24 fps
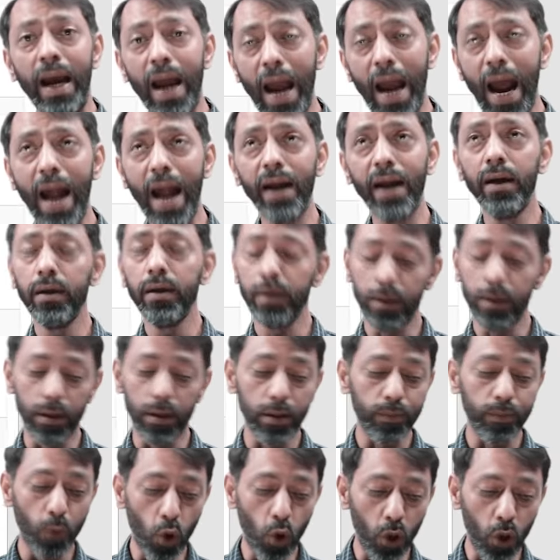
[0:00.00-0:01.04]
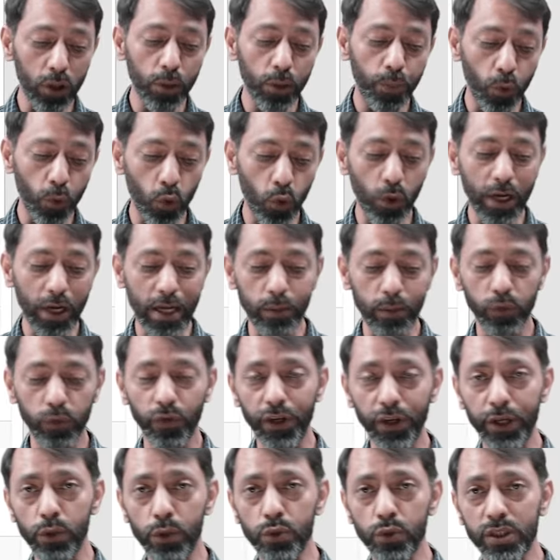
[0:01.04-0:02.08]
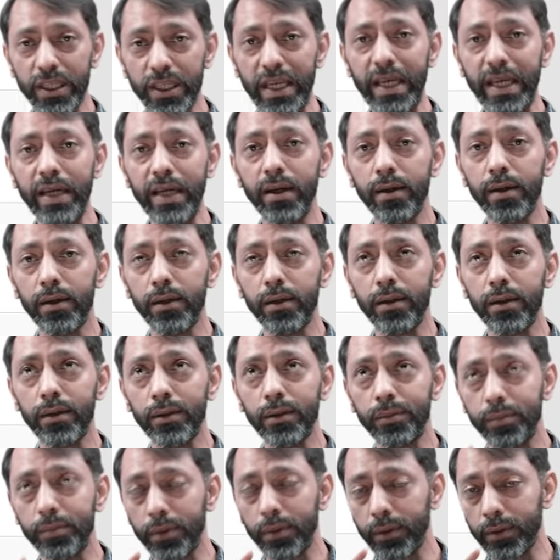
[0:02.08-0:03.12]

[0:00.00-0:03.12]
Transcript: And all the programs where you see, the